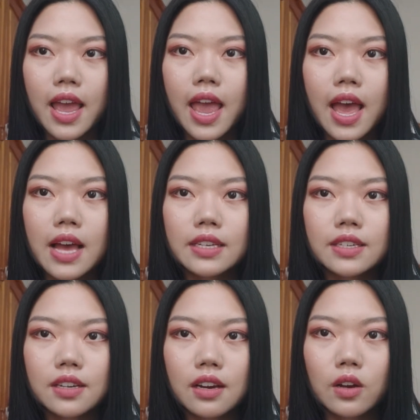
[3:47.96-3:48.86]

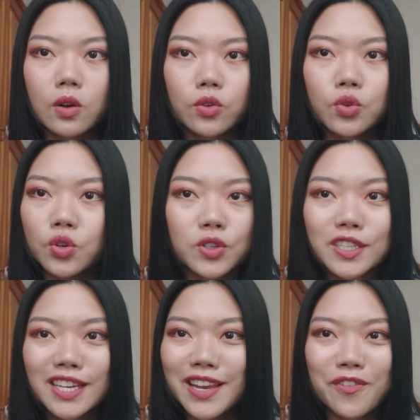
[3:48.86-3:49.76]
and uh, you could
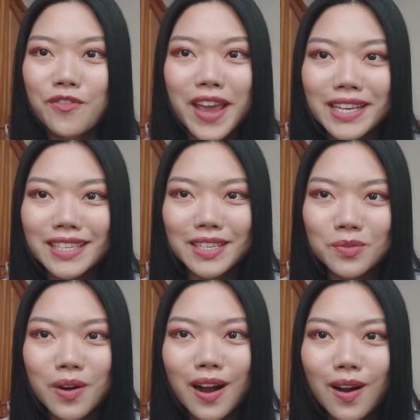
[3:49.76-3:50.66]
see their face
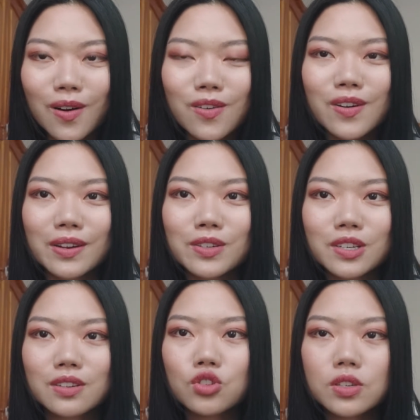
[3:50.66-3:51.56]
as well and
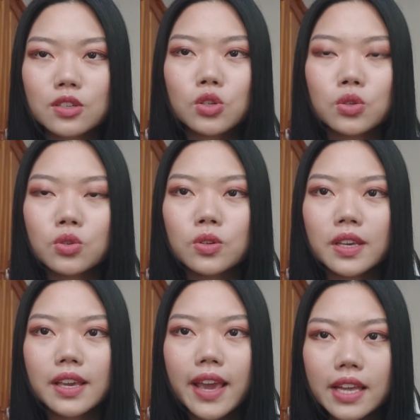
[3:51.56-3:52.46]
just to
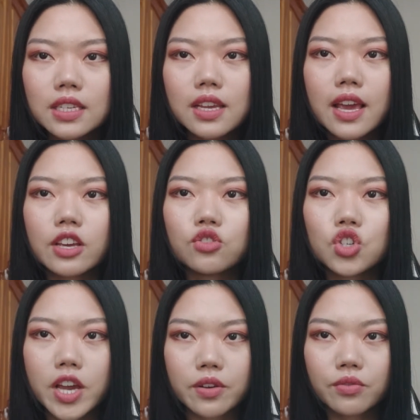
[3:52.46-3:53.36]
get a
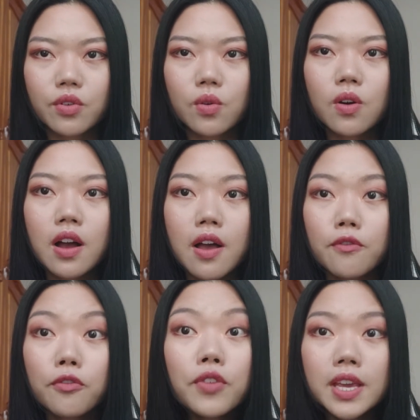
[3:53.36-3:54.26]
general
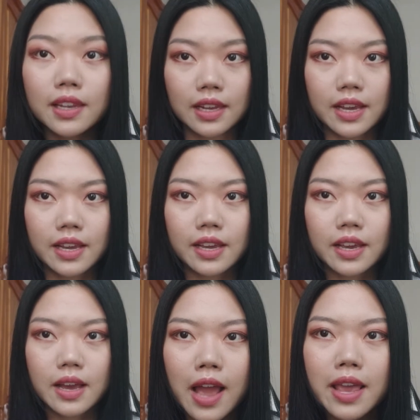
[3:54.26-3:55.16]
feeling
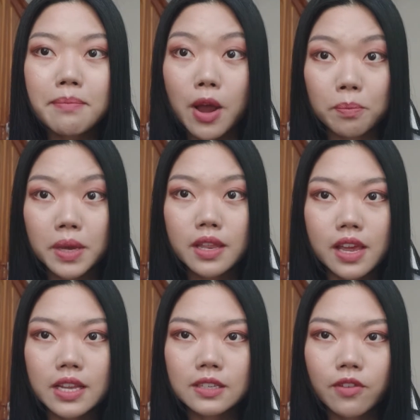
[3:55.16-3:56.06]
uh, in my
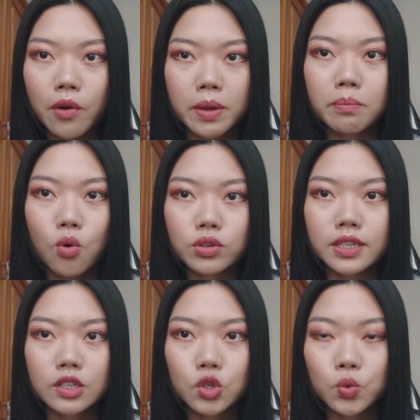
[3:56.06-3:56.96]
opinion it's very
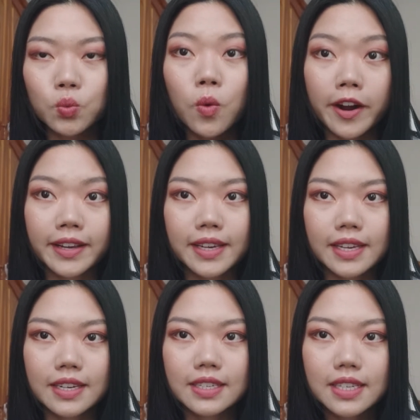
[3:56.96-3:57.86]
important to work
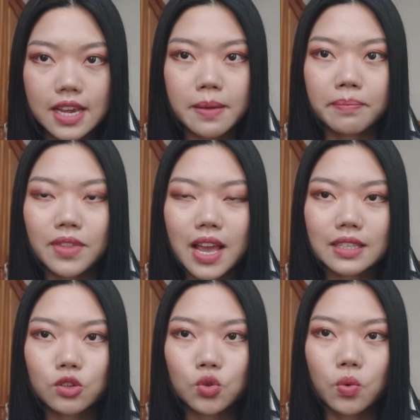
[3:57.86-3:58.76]
in a team
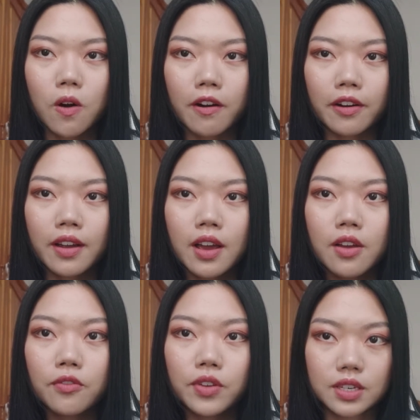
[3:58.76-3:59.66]
that you are
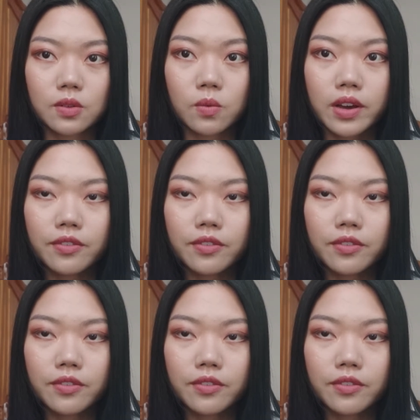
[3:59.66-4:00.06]
fitting